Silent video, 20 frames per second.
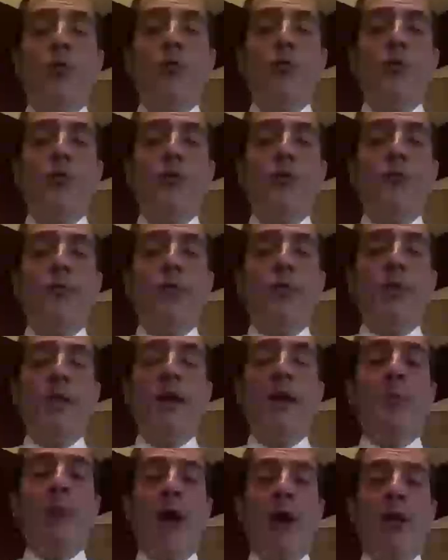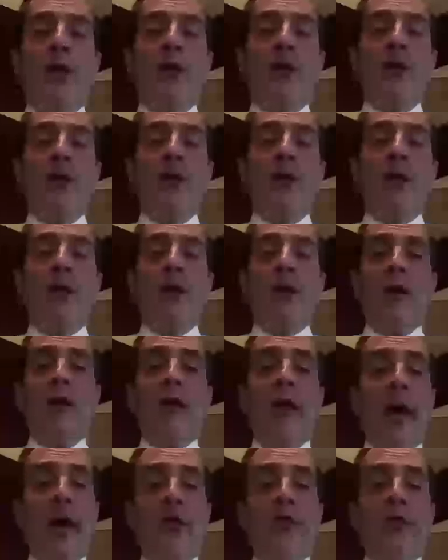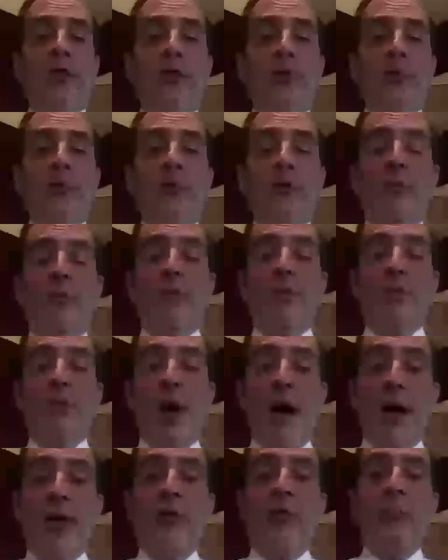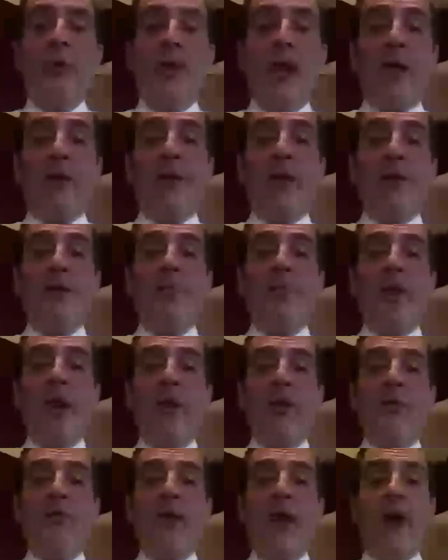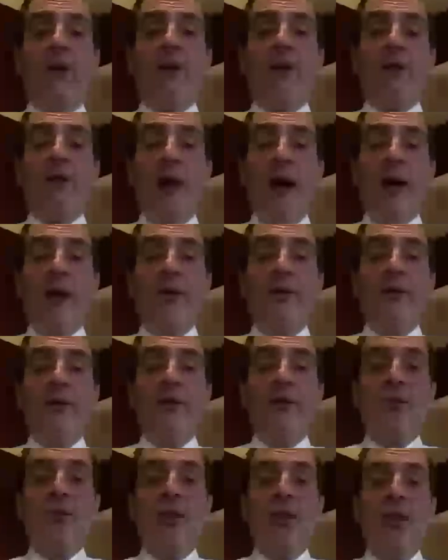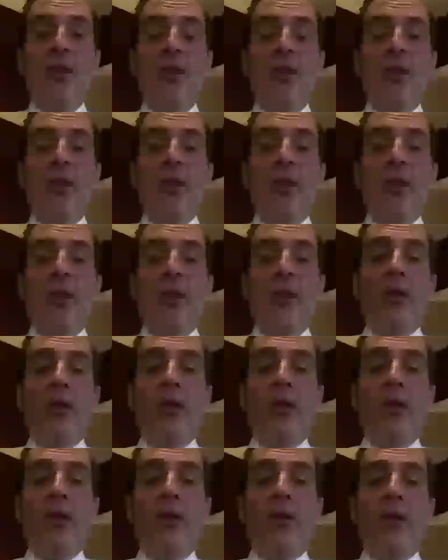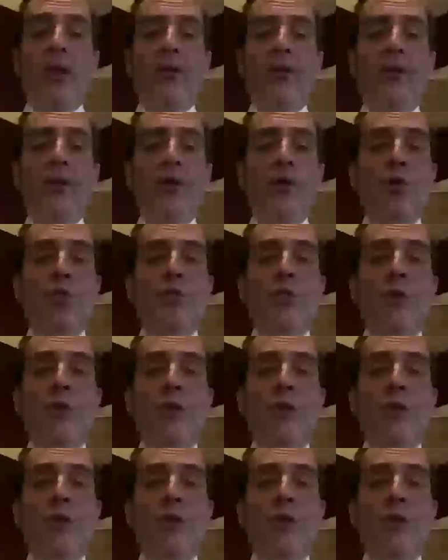if you think about it, in a classroom, a child's been identified as having lice, that's usually